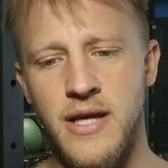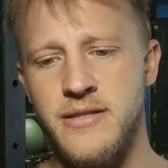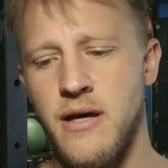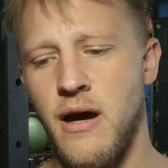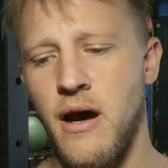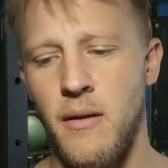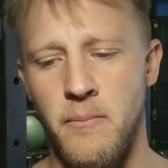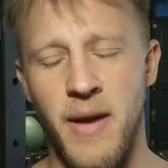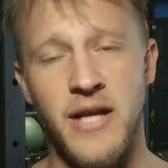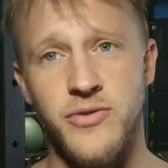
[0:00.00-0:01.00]
it's
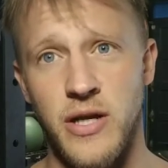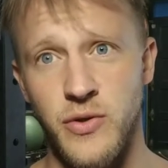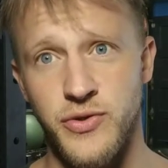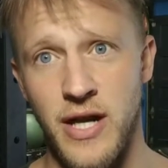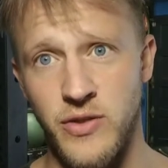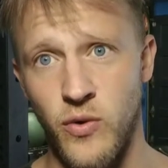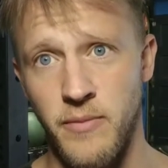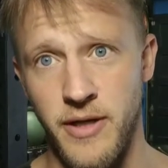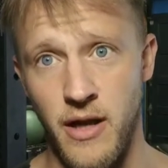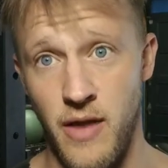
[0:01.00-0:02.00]
a man trying to attract a
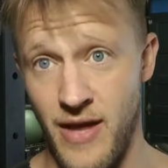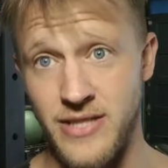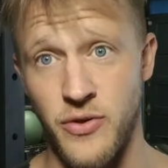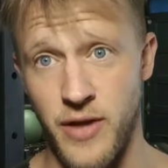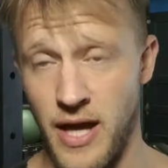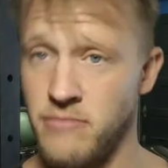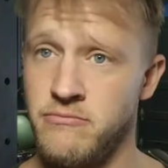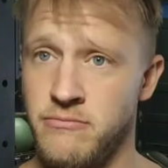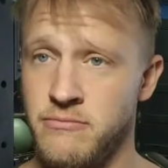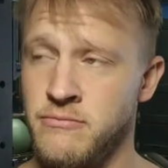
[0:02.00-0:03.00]
woman, and that's okay.